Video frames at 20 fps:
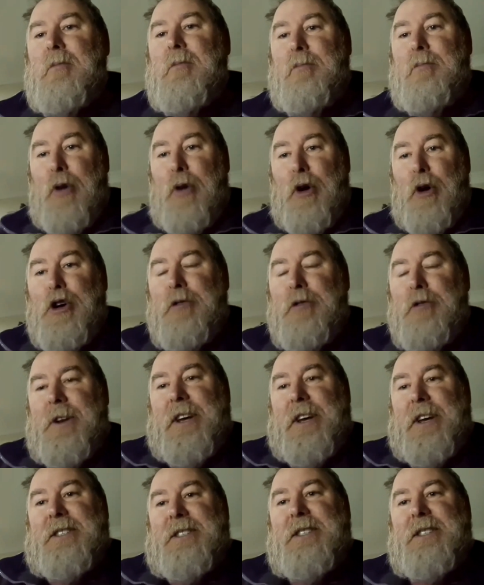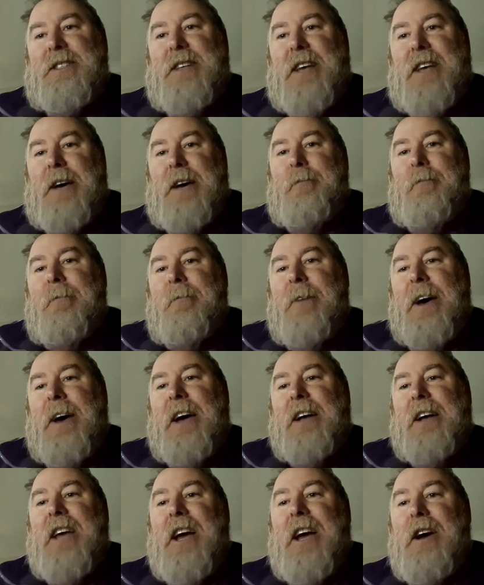proven as
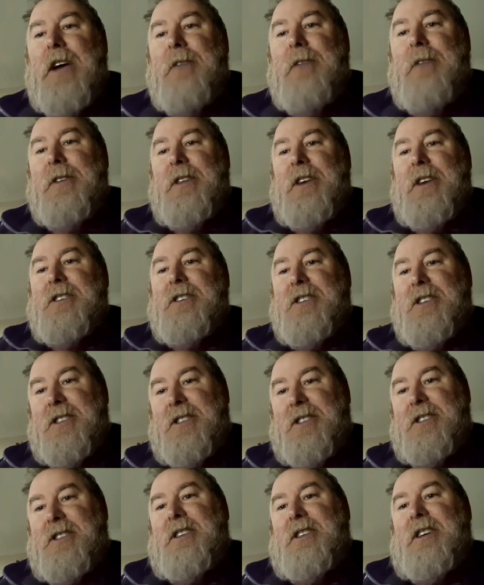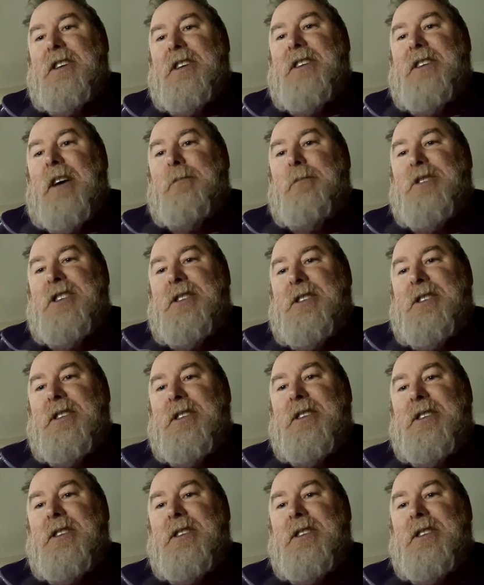fact. You know, everything's just assumptions.